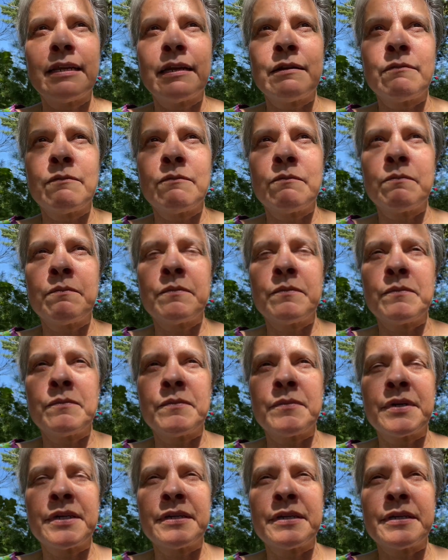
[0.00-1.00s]

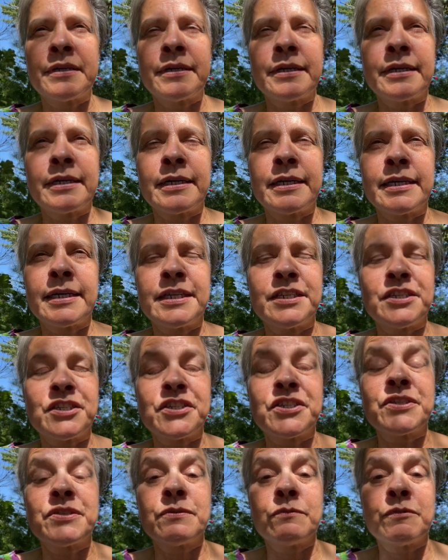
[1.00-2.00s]
I
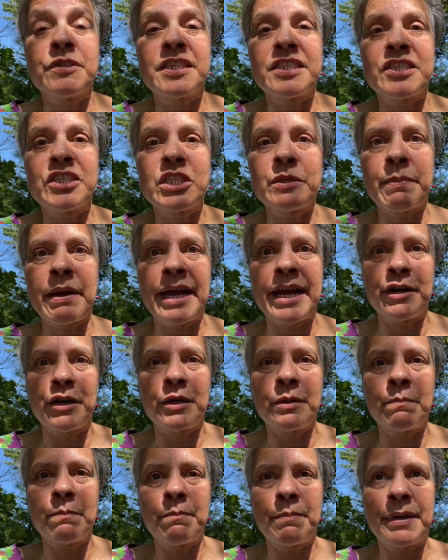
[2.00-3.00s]
just was
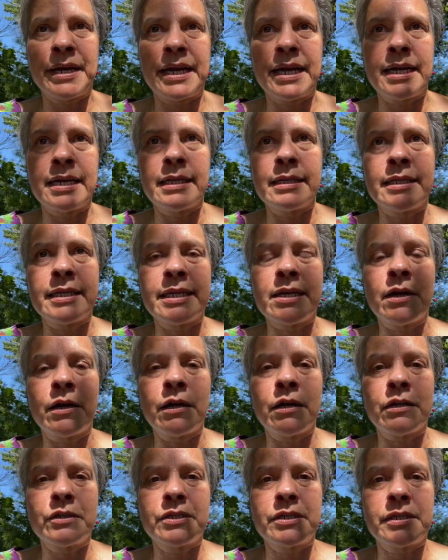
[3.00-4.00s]
inspired by the
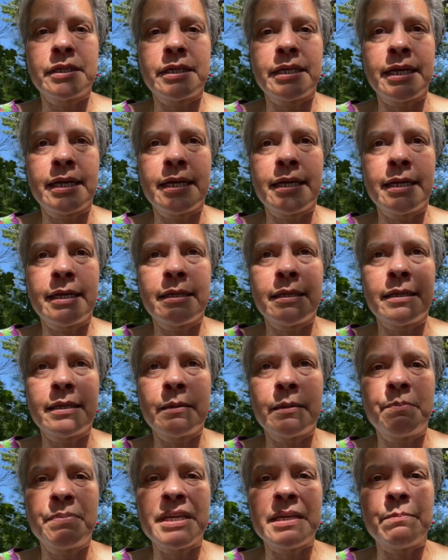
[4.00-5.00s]
art and the
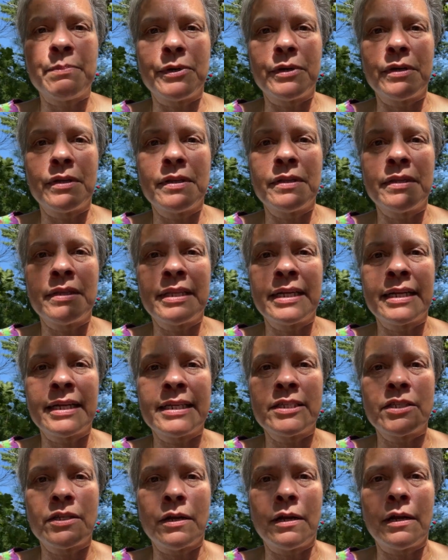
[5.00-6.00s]
people that I
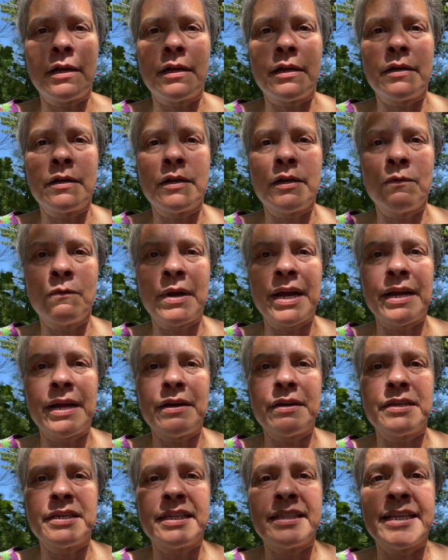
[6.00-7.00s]
saw
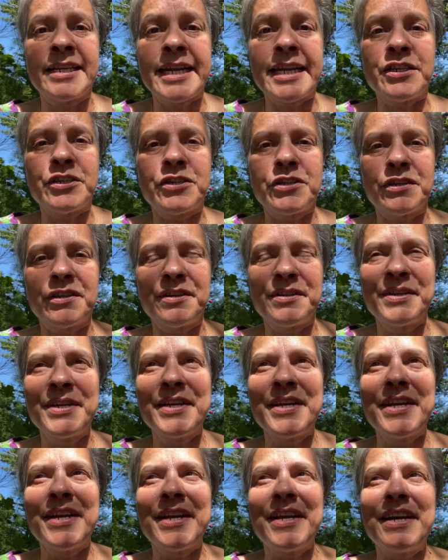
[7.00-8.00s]
around and the nature
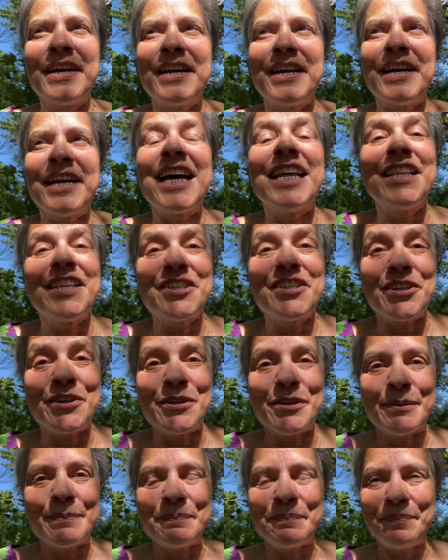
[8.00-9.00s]
and the
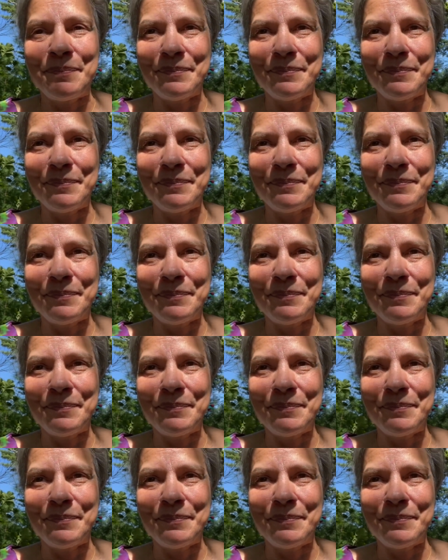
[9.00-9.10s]
totem.